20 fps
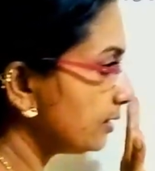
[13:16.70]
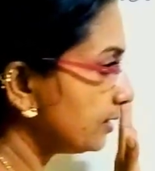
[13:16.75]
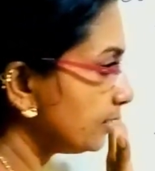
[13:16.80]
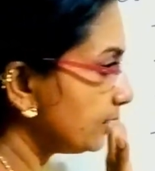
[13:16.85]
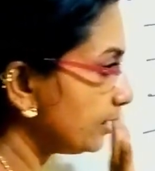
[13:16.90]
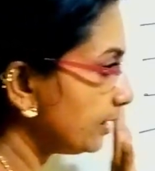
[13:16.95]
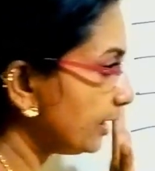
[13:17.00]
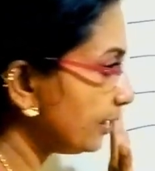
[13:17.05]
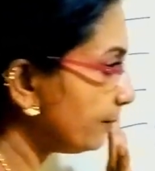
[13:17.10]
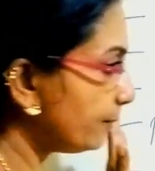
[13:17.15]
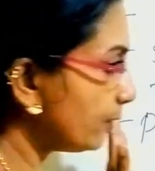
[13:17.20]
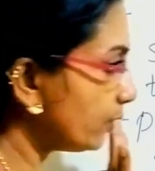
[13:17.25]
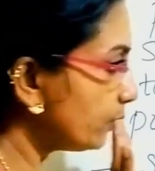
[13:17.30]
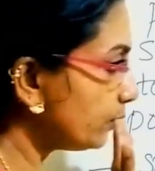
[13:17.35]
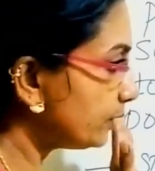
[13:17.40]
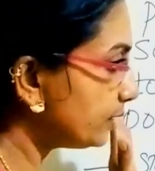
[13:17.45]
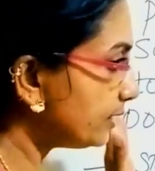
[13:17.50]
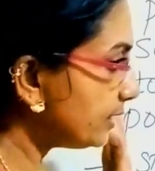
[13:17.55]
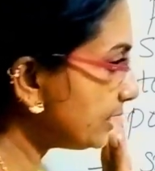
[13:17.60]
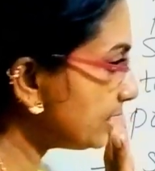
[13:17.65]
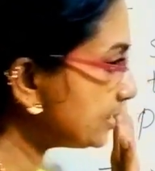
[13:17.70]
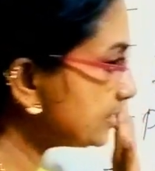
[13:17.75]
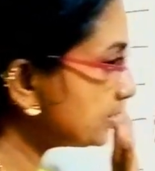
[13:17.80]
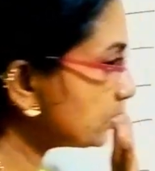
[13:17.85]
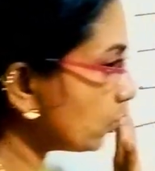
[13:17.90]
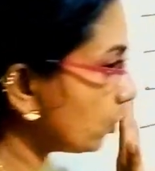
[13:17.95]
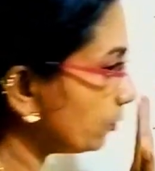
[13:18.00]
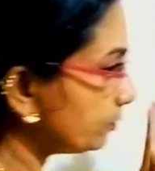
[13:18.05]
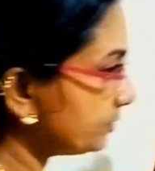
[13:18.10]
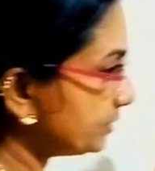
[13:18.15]
about these
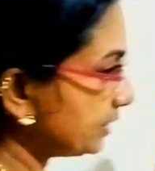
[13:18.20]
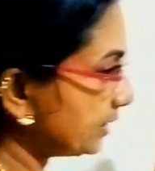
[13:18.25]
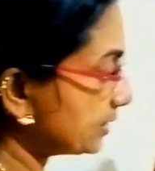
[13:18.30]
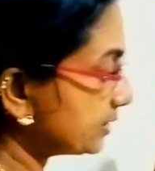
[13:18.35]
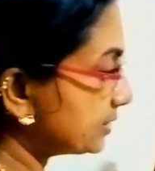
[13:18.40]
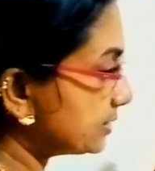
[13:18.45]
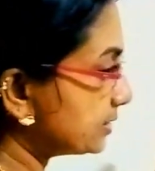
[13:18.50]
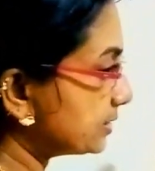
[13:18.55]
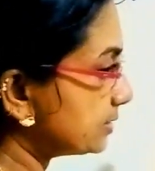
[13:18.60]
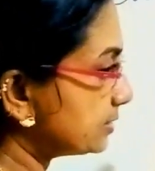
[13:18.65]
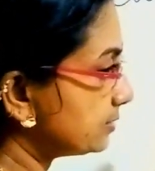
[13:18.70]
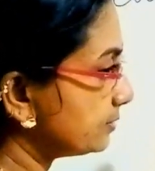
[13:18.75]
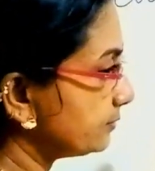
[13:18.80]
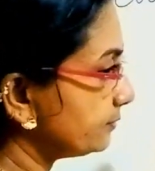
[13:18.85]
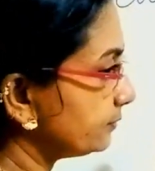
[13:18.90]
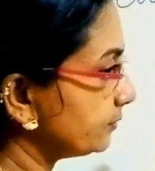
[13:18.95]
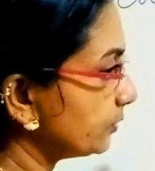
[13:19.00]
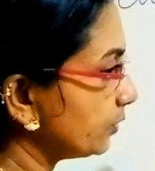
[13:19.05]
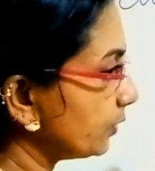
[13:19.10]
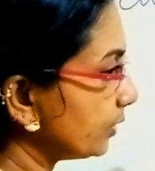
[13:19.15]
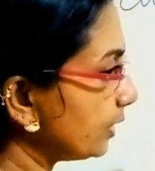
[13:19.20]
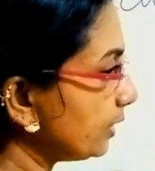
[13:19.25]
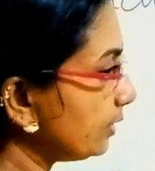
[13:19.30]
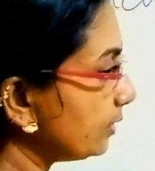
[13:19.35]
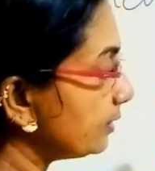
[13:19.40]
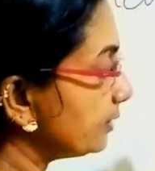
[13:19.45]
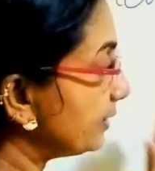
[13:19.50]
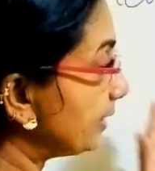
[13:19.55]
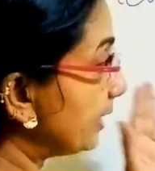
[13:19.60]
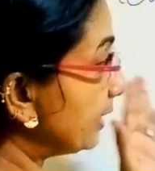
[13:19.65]
objects, okay,
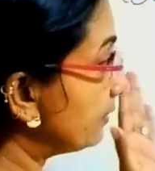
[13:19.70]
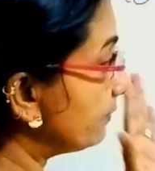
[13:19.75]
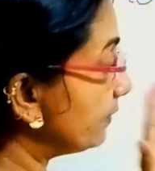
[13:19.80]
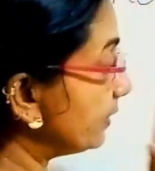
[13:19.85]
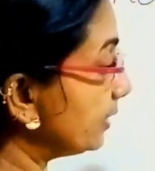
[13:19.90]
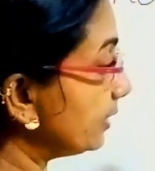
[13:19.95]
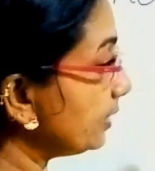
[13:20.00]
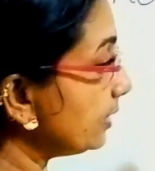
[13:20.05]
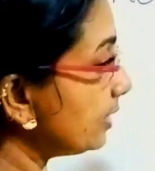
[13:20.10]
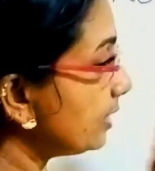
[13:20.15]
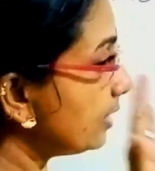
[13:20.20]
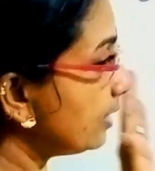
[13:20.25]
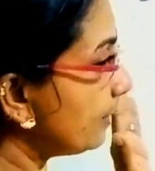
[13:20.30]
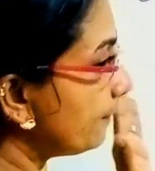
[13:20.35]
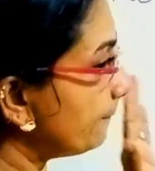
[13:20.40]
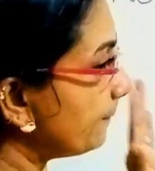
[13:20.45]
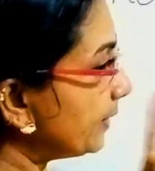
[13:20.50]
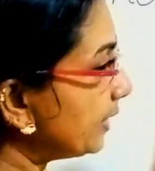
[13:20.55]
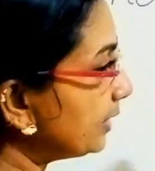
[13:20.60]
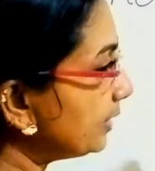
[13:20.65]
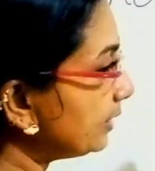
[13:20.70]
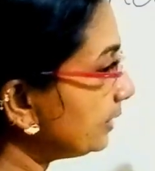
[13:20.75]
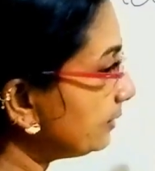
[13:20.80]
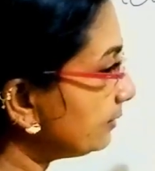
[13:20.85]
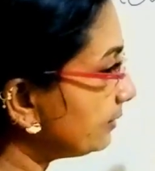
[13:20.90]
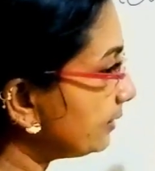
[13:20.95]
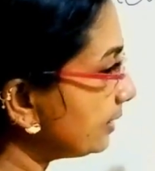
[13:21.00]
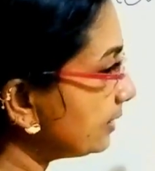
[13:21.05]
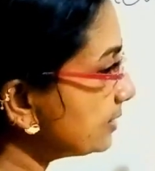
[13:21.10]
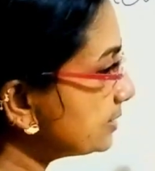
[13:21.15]
there were many
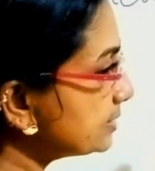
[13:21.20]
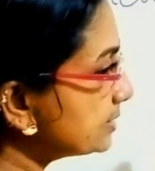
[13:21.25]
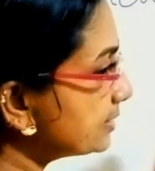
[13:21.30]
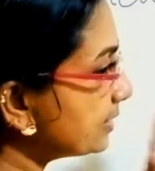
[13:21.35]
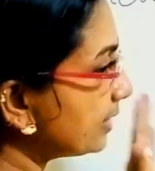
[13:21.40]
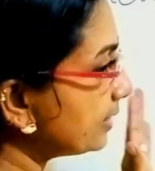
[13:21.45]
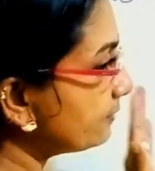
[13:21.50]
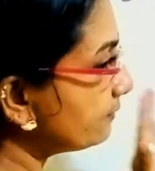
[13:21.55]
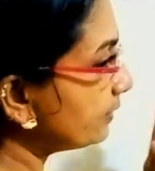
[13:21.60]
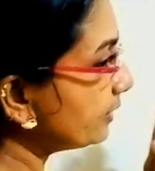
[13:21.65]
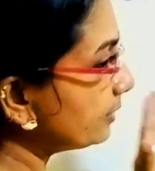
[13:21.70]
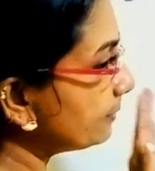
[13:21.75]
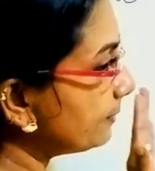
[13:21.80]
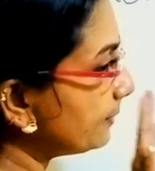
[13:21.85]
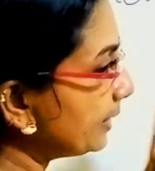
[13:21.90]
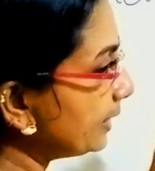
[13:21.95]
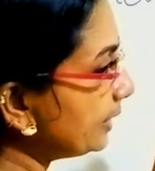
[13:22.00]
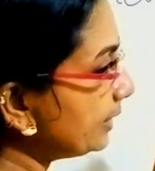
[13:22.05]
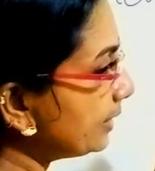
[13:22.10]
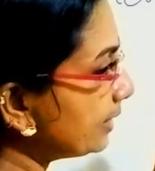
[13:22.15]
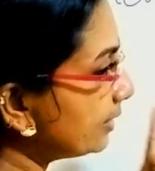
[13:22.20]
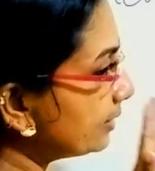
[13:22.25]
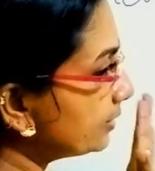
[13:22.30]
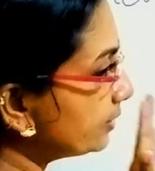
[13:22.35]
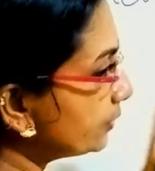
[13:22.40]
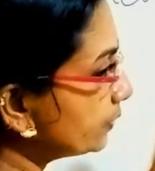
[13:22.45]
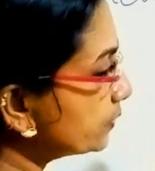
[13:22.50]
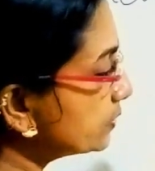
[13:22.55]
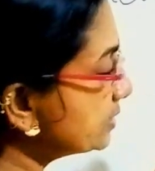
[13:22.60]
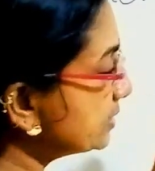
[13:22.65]
things that were made and used
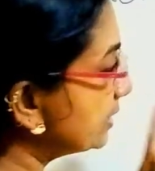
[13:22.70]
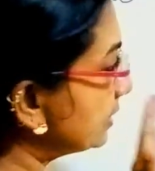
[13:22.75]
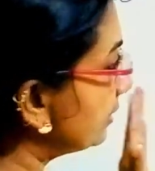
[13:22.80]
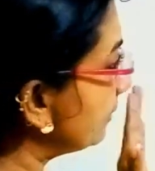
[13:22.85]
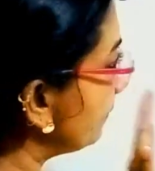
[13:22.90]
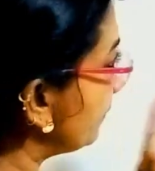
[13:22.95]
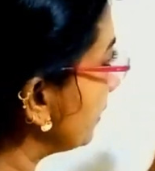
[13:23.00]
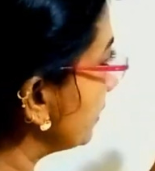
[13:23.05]
in the past.